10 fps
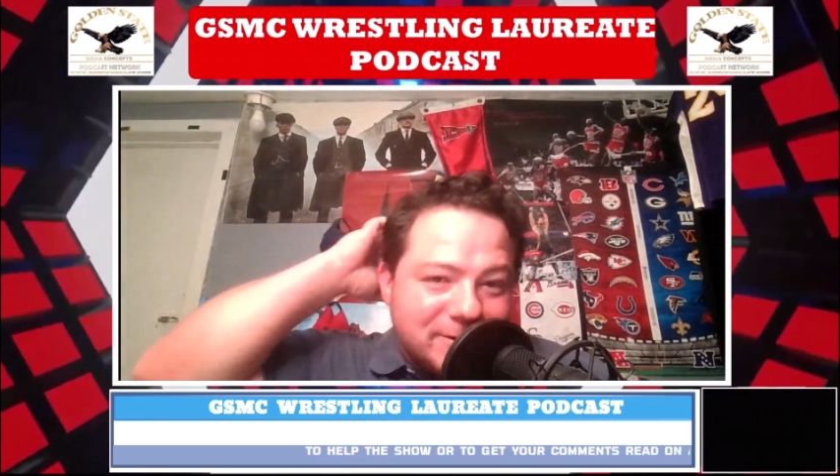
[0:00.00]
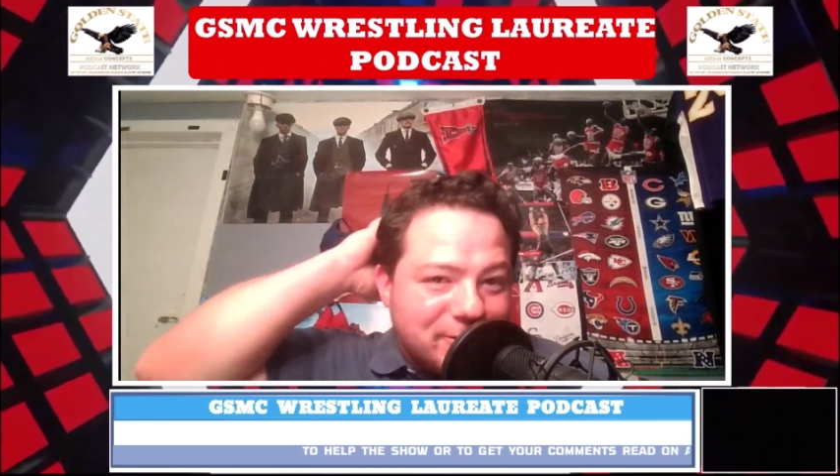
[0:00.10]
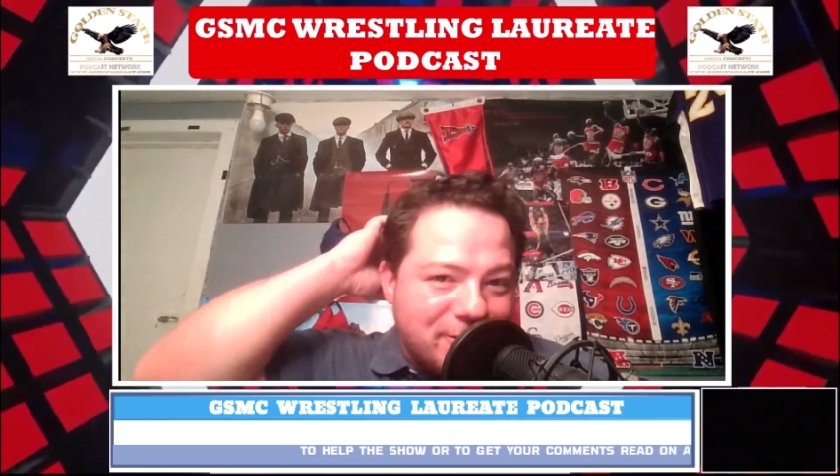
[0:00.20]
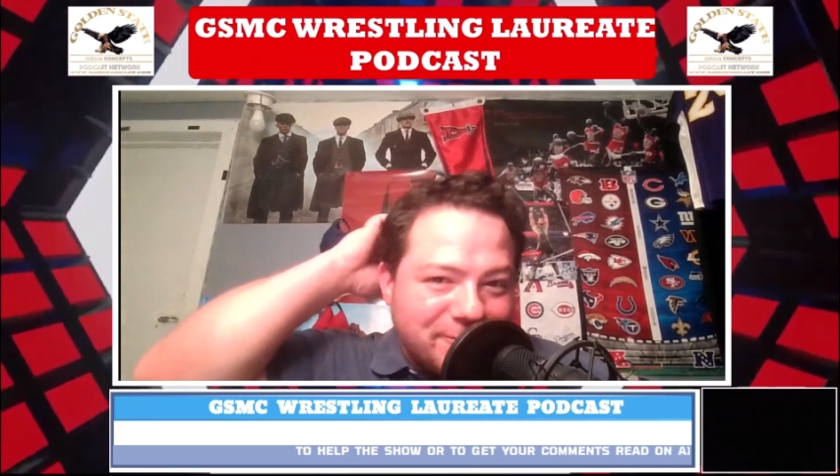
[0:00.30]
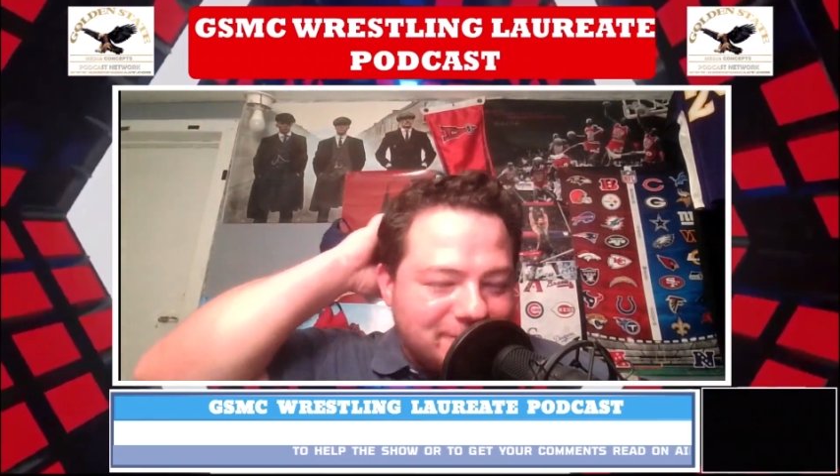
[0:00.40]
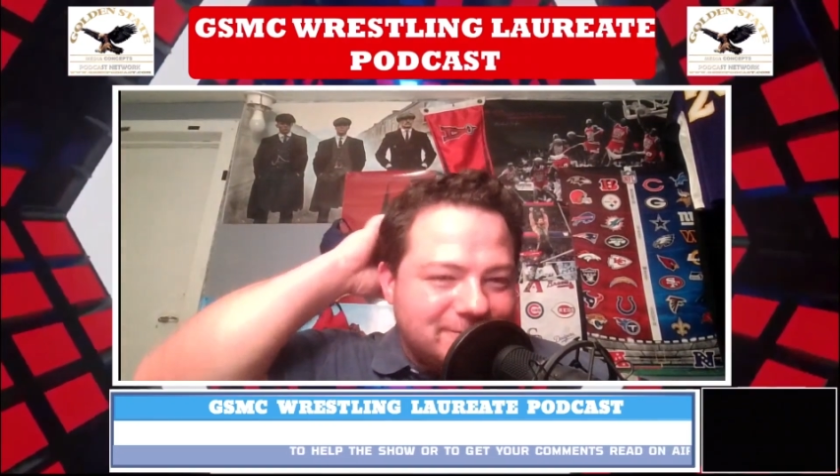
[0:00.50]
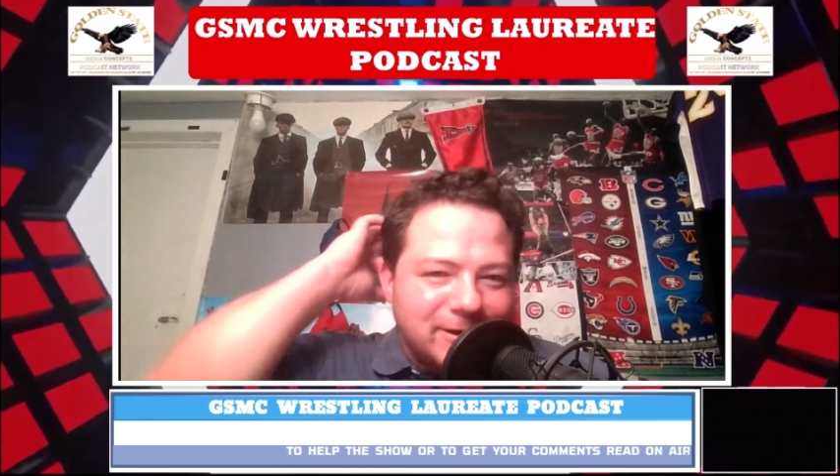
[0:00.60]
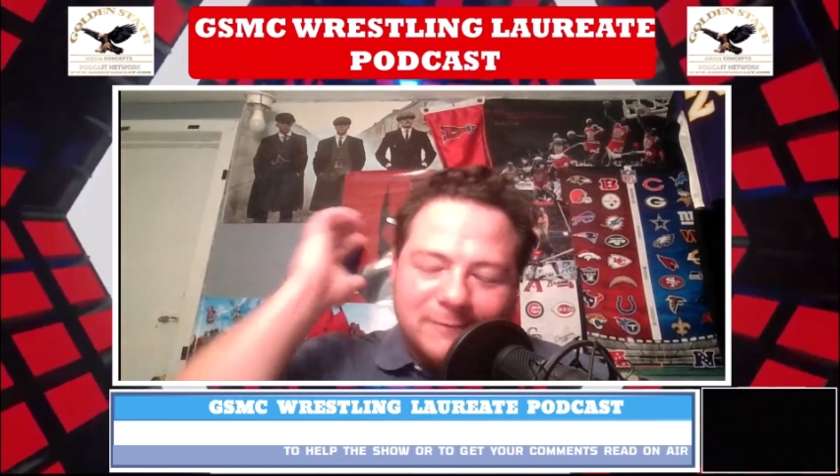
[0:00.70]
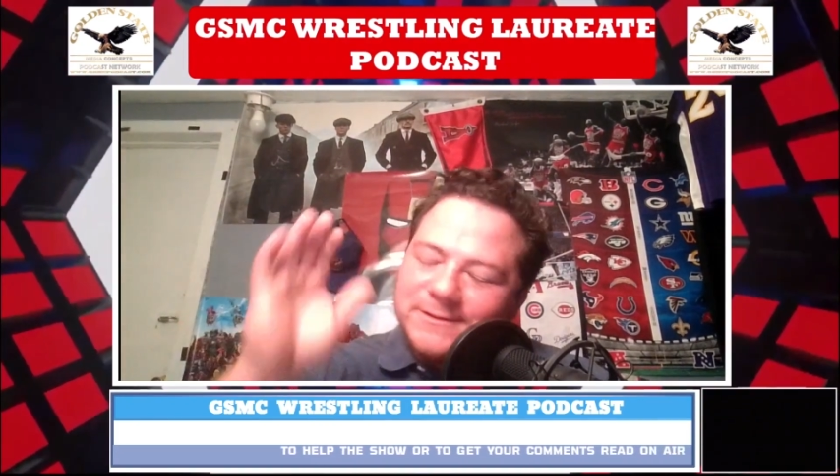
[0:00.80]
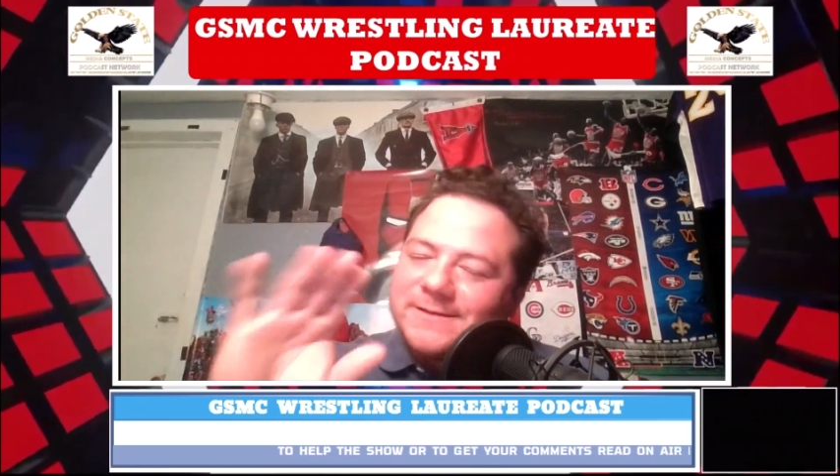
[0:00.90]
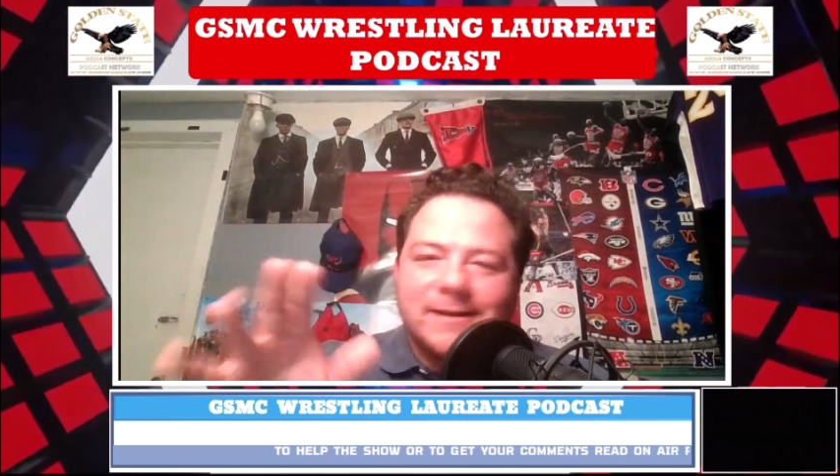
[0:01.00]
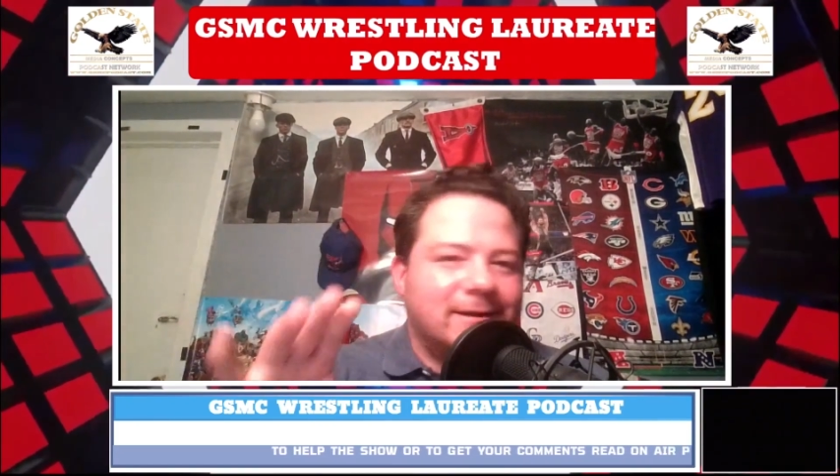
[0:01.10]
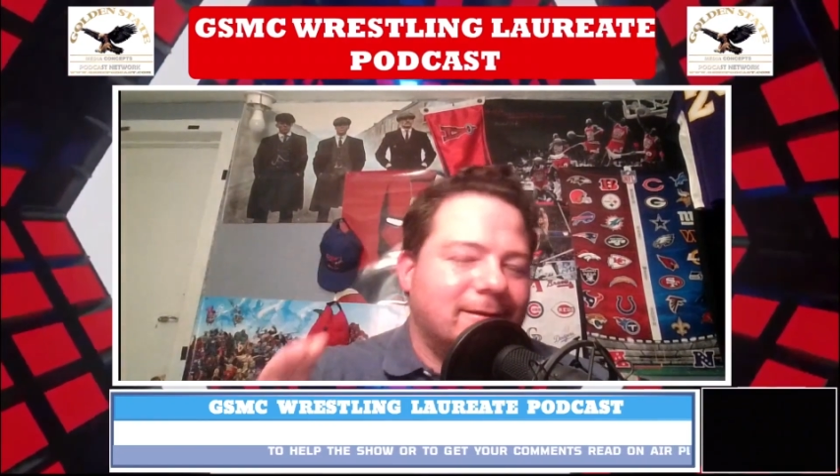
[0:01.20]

you know, or, you know, I'm just kidding.